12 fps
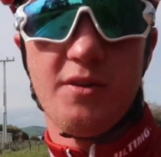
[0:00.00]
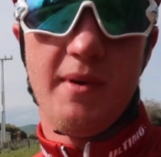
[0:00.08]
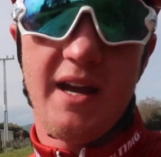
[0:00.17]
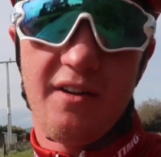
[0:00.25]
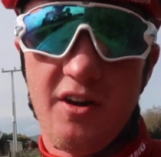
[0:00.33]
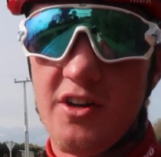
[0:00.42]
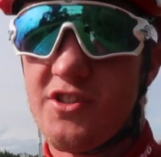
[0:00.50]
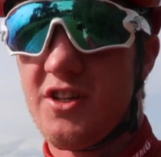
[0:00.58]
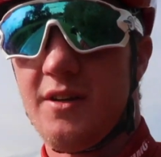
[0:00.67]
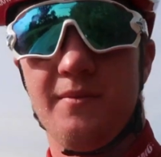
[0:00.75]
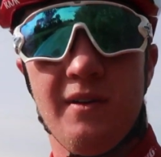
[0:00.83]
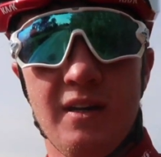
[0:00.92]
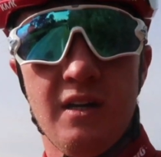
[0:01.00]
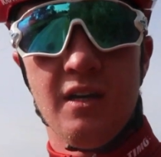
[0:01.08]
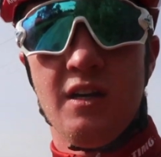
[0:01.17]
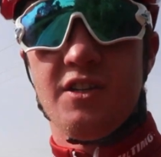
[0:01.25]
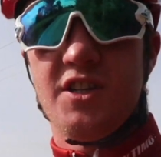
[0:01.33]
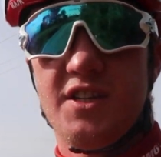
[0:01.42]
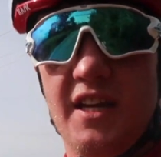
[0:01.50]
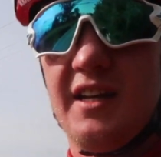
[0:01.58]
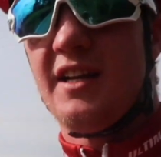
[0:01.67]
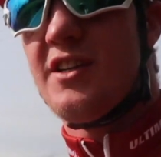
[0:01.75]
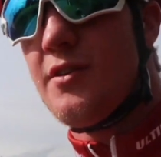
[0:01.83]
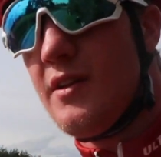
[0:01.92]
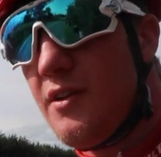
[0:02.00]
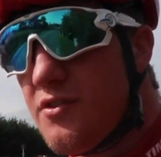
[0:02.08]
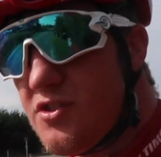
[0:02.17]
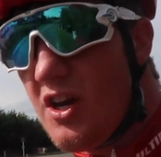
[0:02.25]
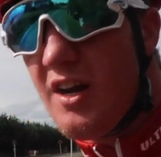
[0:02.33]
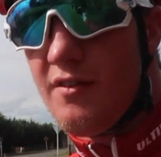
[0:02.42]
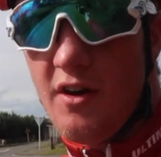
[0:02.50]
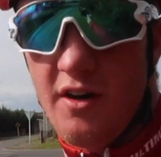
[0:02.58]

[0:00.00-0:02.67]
on the main road, so I'm just heading into a little side